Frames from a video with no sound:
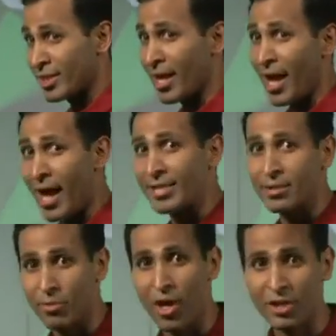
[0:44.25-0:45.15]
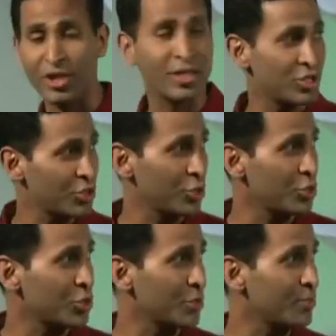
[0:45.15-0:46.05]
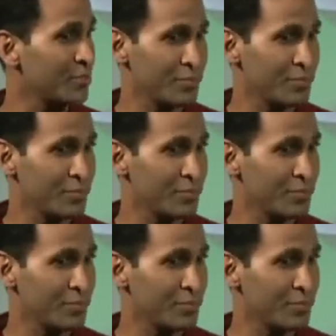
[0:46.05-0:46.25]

that has a blockchain solution.